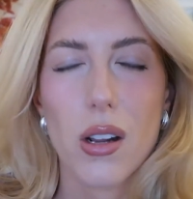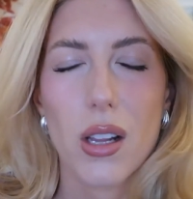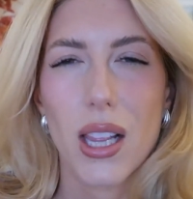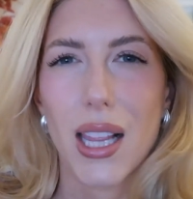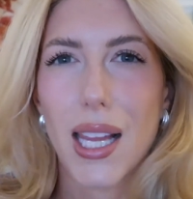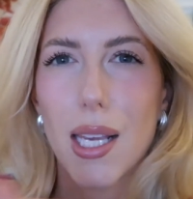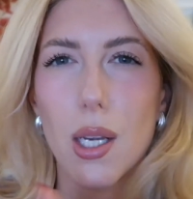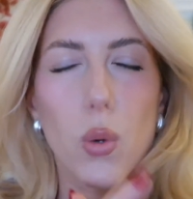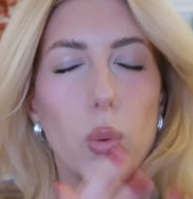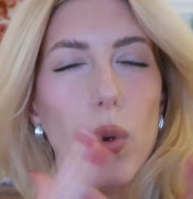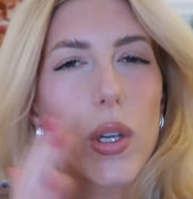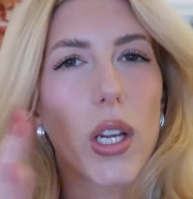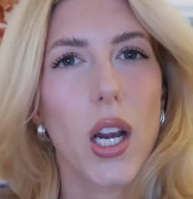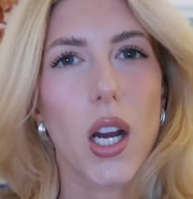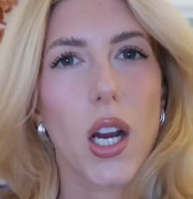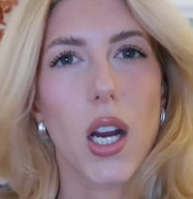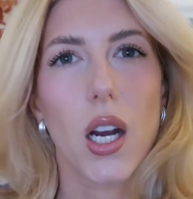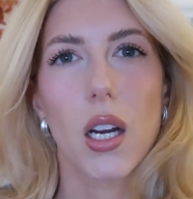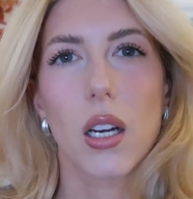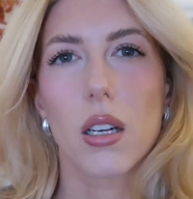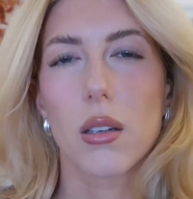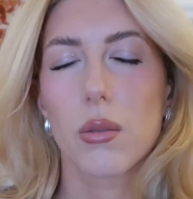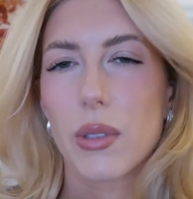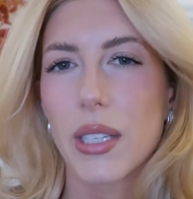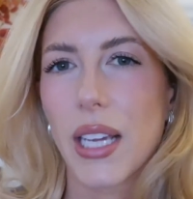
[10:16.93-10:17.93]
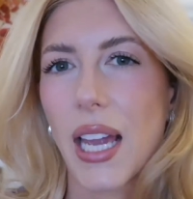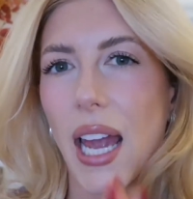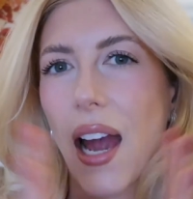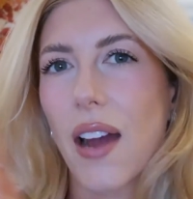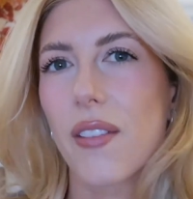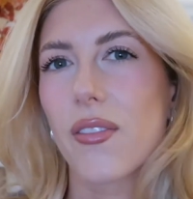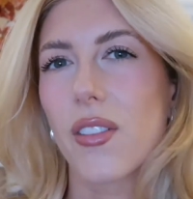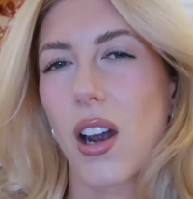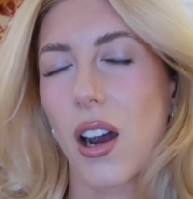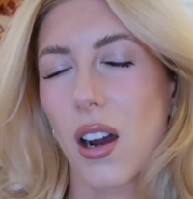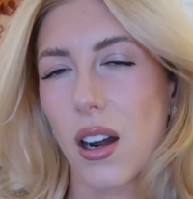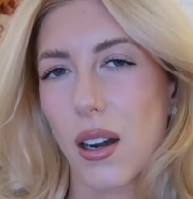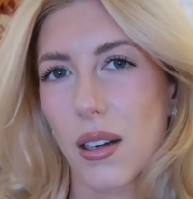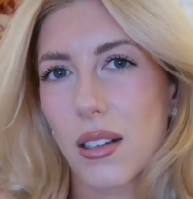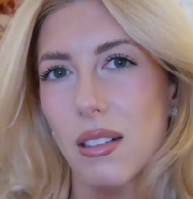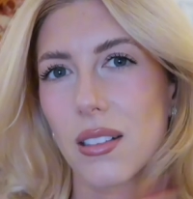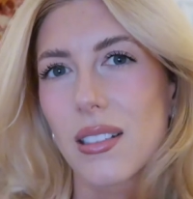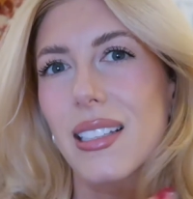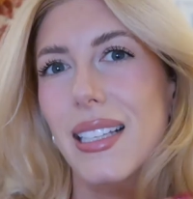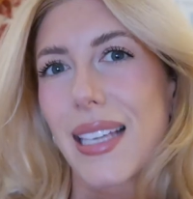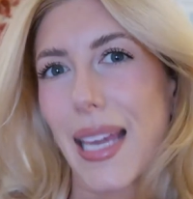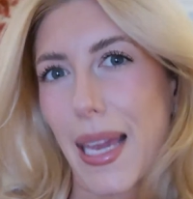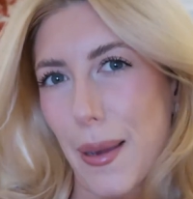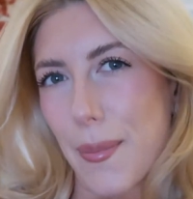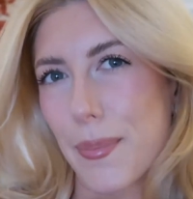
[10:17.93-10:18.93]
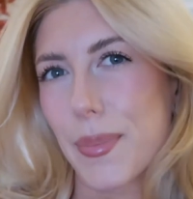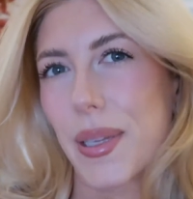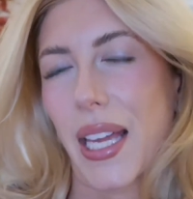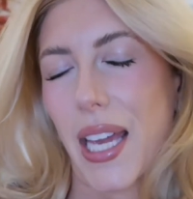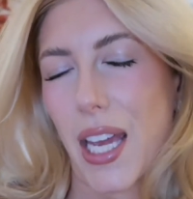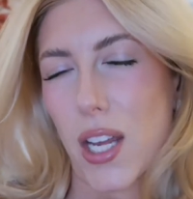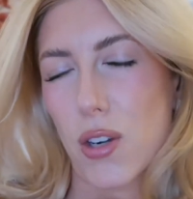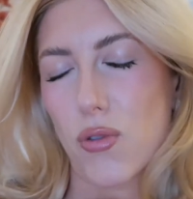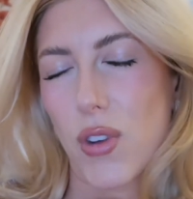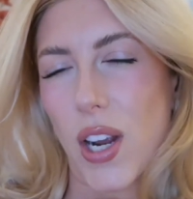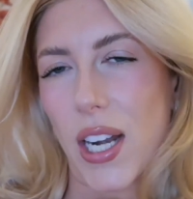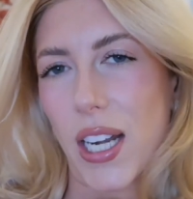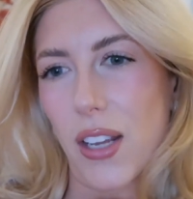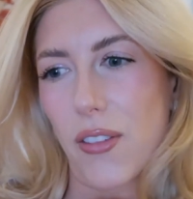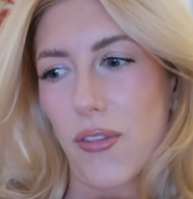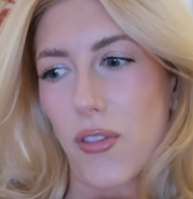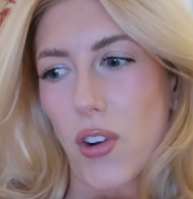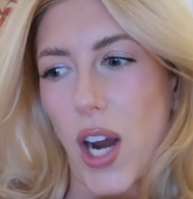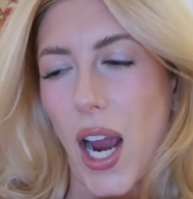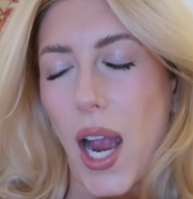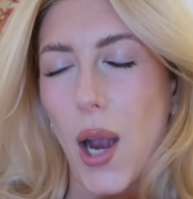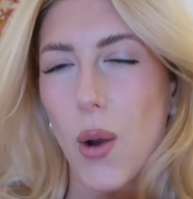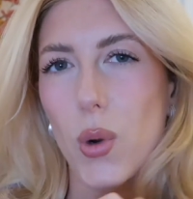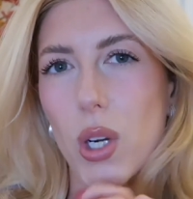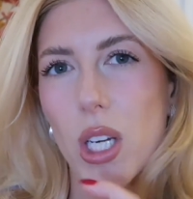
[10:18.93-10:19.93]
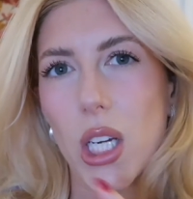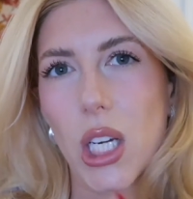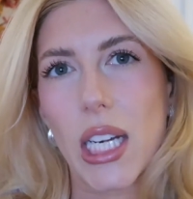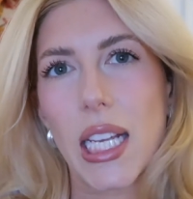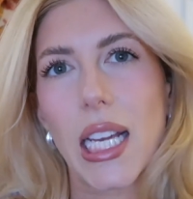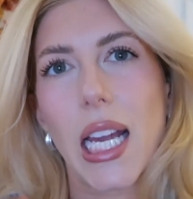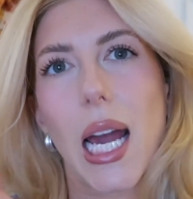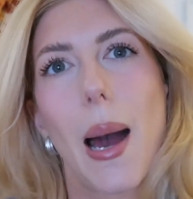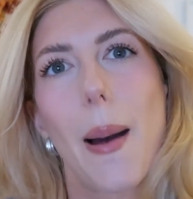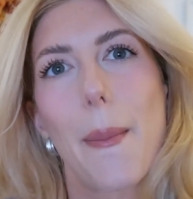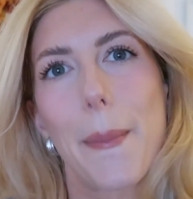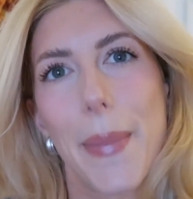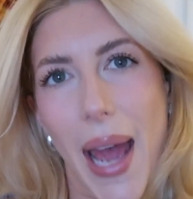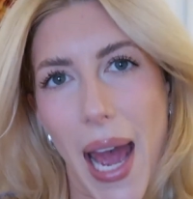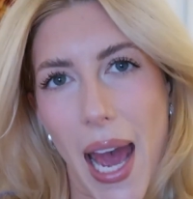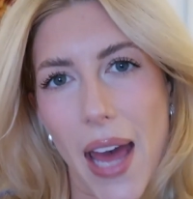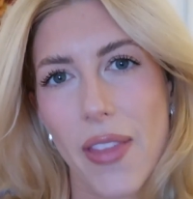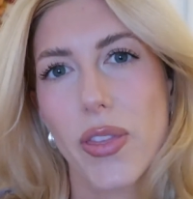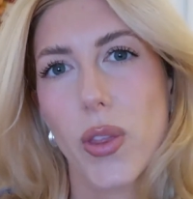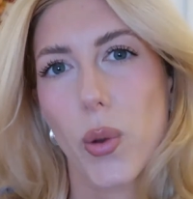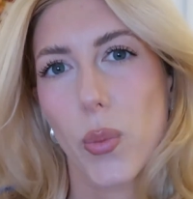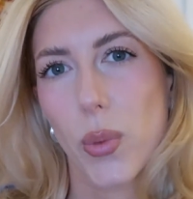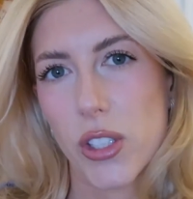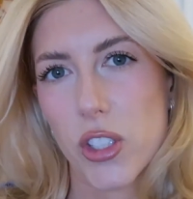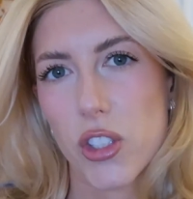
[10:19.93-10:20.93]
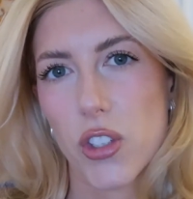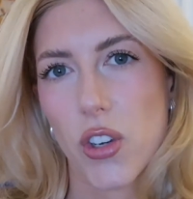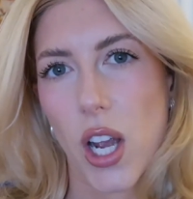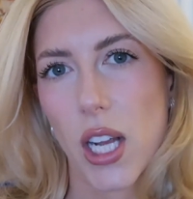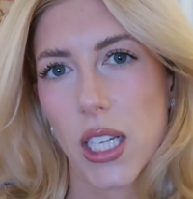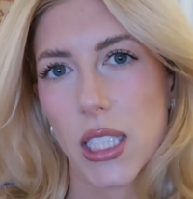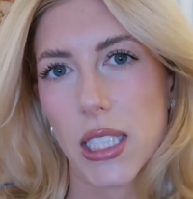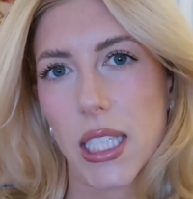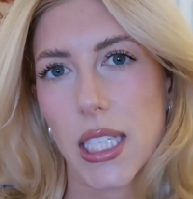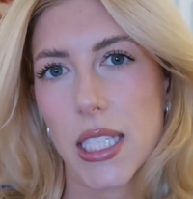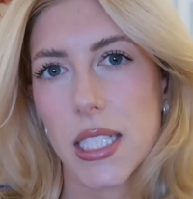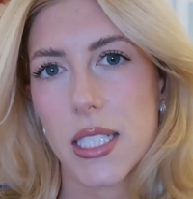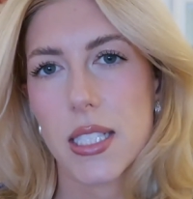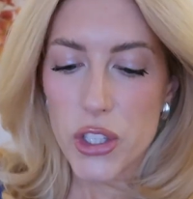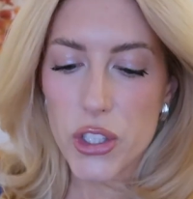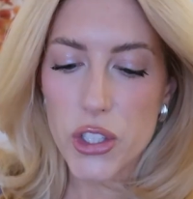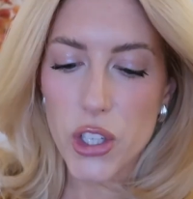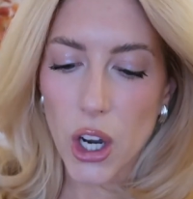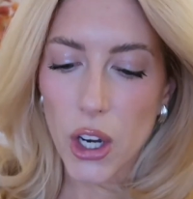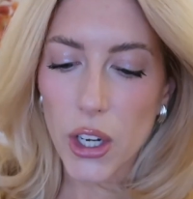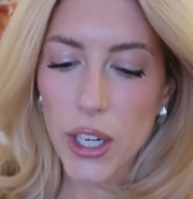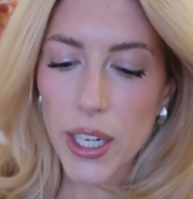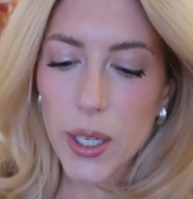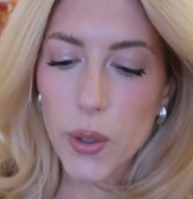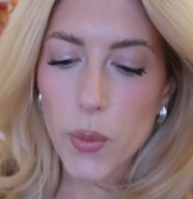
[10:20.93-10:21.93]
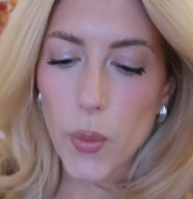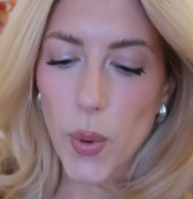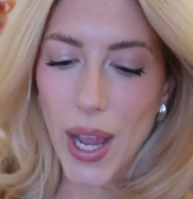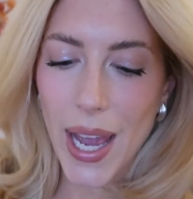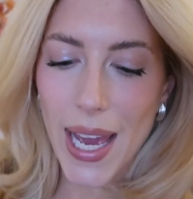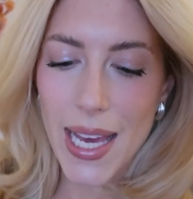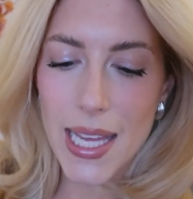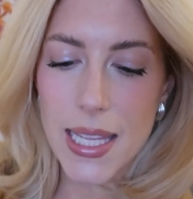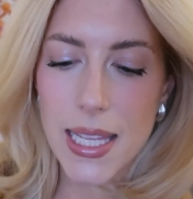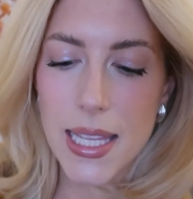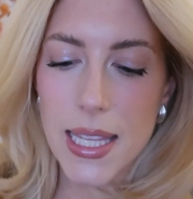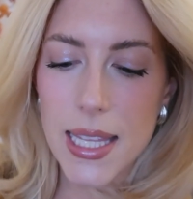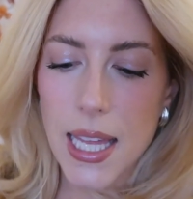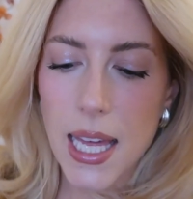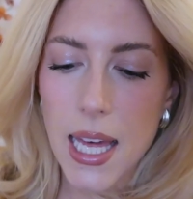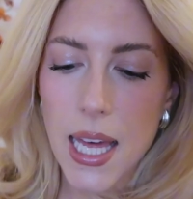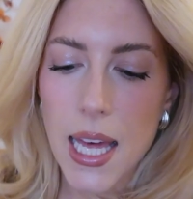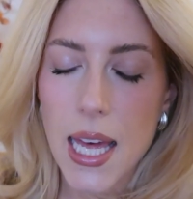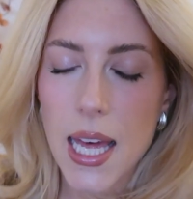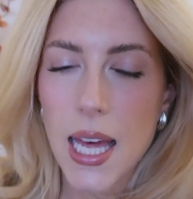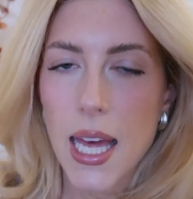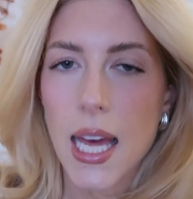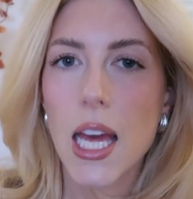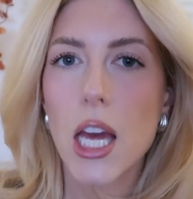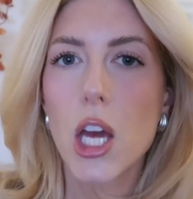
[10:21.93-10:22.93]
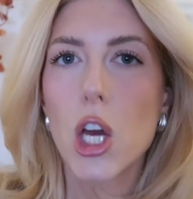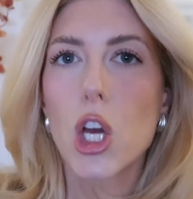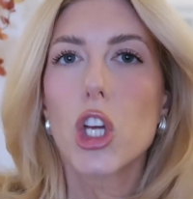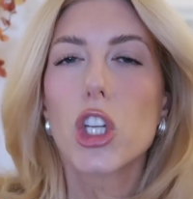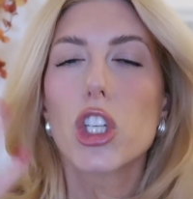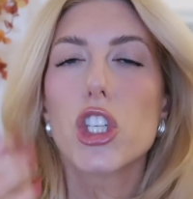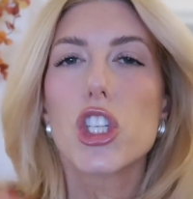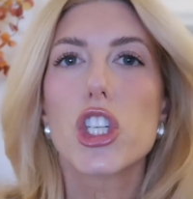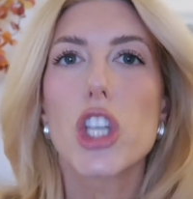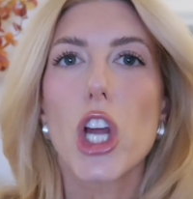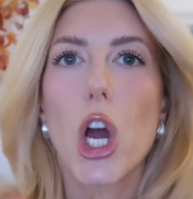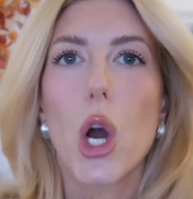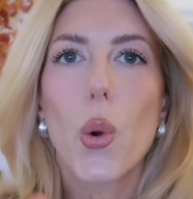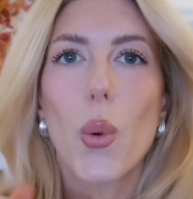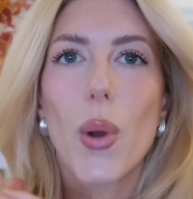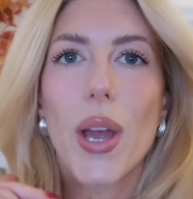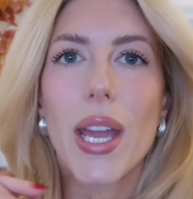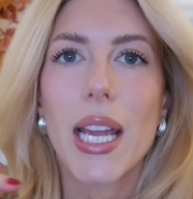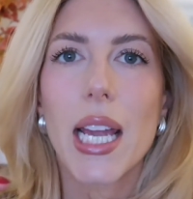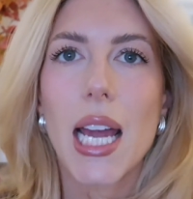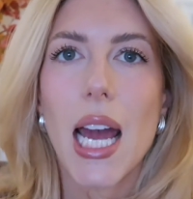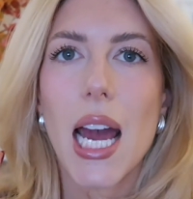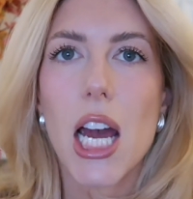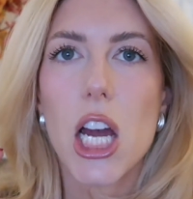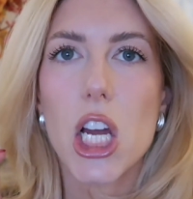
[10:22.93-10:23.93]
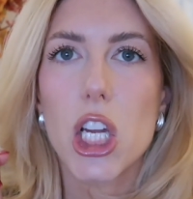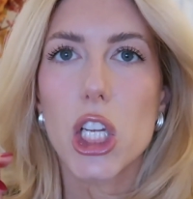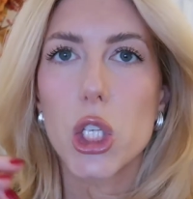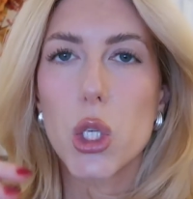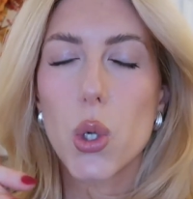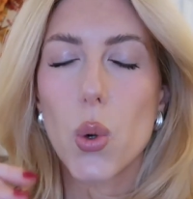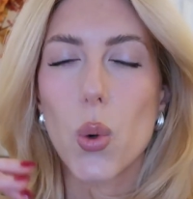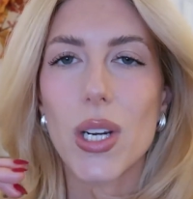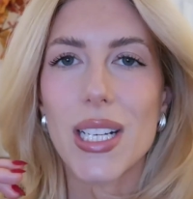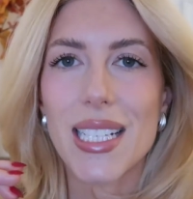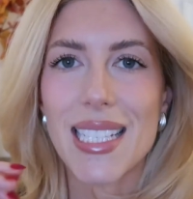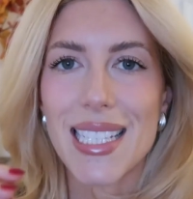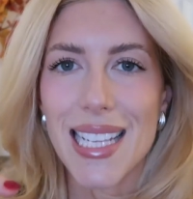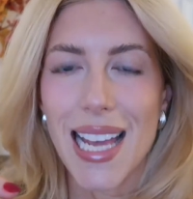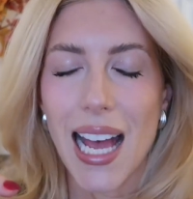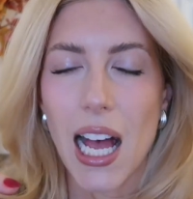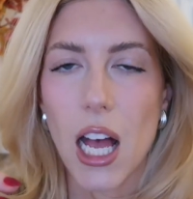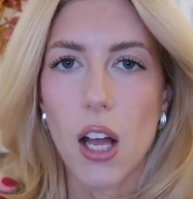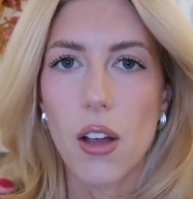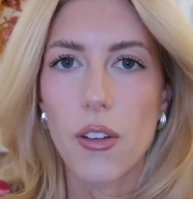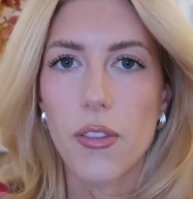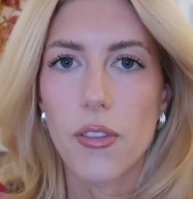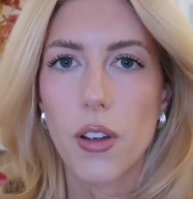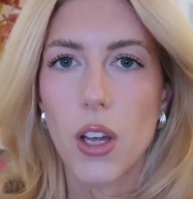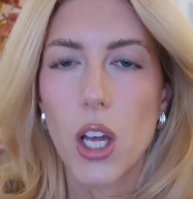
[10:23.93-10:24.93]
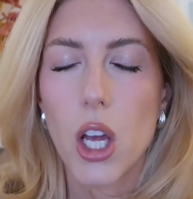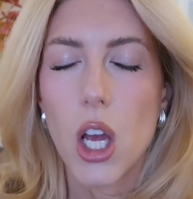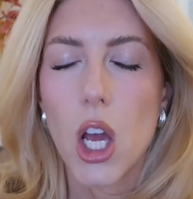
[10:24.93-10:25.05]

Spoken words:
Like we have our game plan ready for how we're going to combat the winter uglies. Starting with knowing yourself.